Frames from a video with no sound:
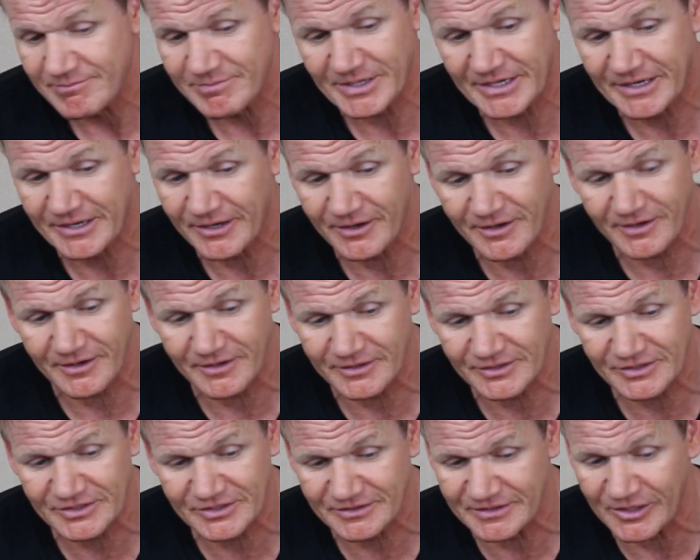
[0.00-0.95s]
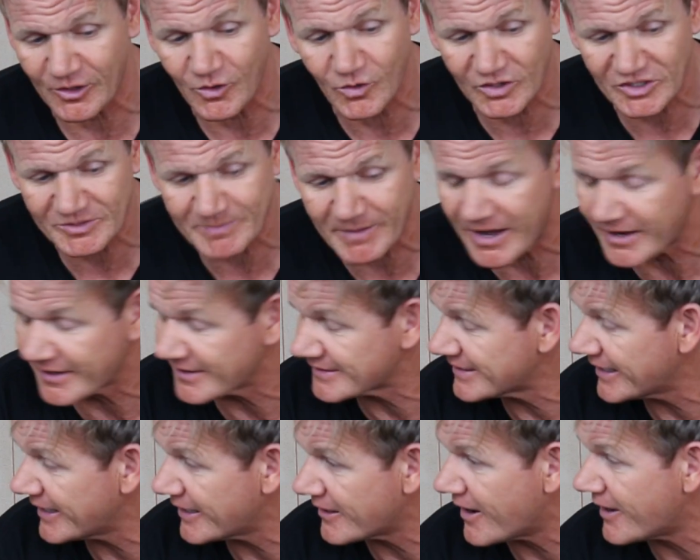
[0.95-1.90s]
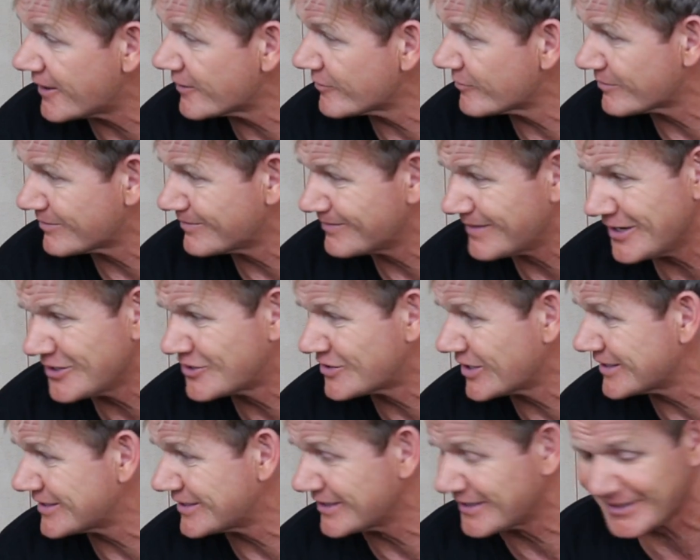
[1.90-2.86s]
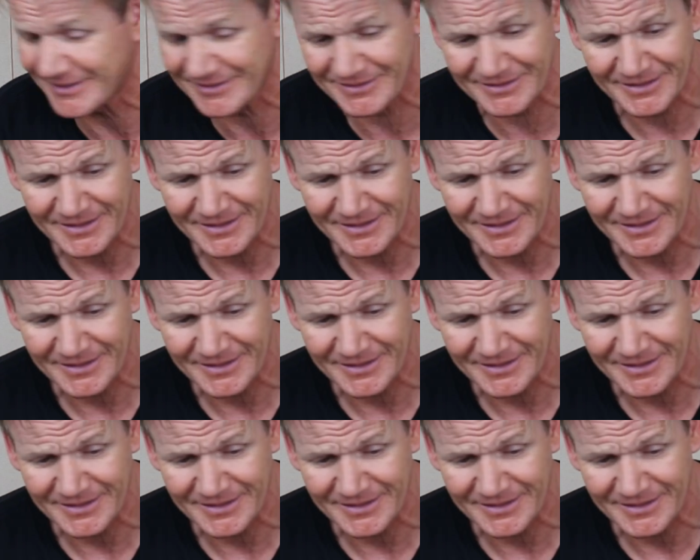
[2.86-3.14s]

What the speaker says: Because the hawkers markets here are interested in